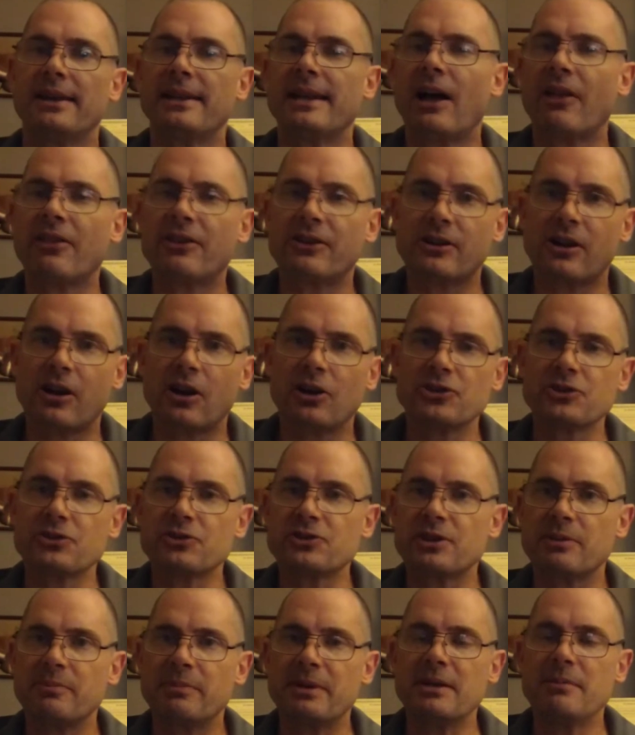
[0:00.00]
Now, there are also
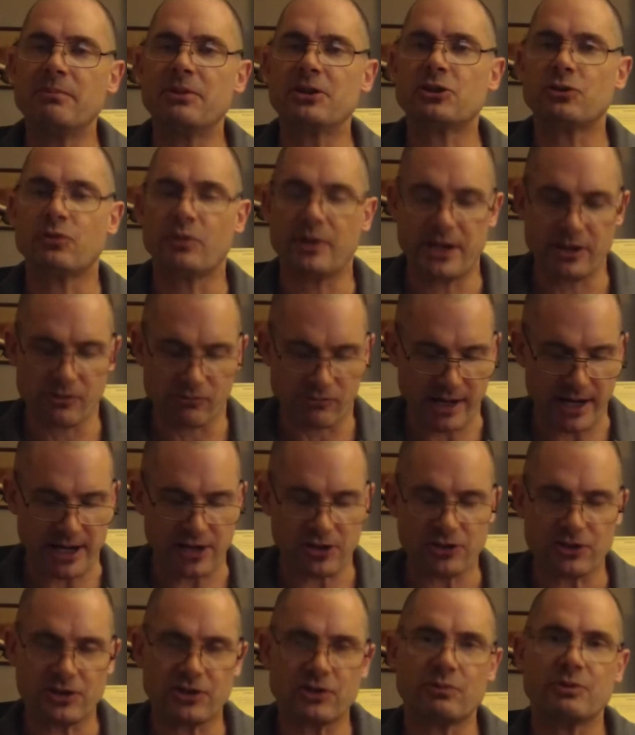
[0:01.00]
some in-between
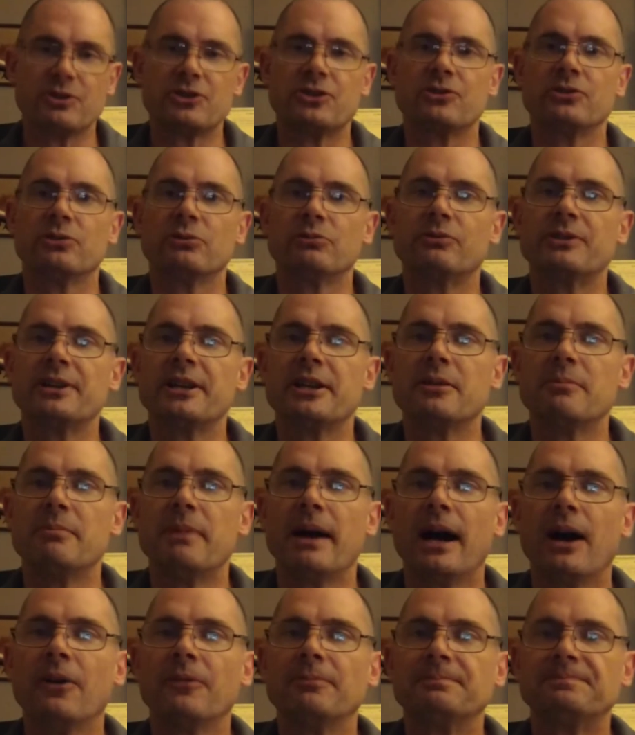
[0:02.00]
ranges, which you'll read
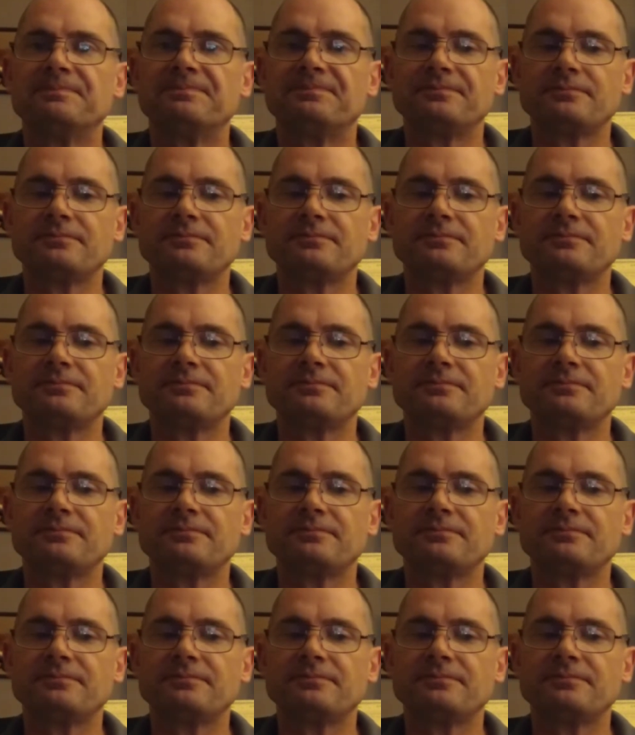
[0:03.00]
about.